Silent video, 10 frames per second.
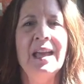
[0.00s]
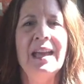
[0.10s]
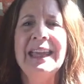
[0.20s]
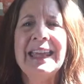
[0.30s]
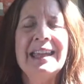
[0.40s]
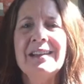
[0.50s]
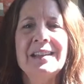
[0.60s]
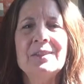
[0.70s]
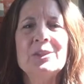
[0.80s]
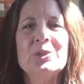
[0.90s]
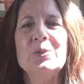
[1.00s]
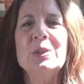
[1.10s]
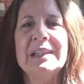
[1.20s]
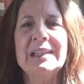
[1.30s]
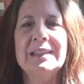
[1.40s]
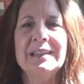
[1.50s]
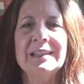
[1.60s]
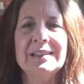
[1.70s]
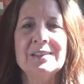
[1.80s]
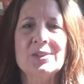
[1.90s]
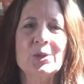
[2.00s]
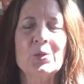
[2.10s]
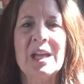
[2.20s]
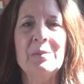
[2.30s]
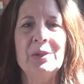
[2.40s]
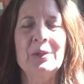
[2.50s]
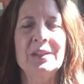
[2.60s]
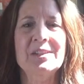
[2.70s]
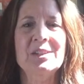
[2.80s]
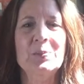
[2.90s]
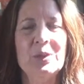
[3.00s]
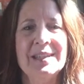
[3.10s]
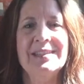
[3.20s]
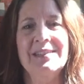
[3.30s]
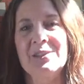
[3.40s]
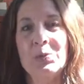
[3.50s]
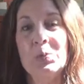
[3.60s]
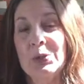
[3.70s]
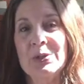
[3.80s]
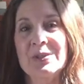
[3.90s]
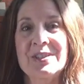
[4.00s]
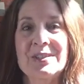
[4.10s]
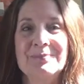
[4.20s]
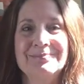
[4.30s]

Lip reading: I cannot even truly describe it or express it into words.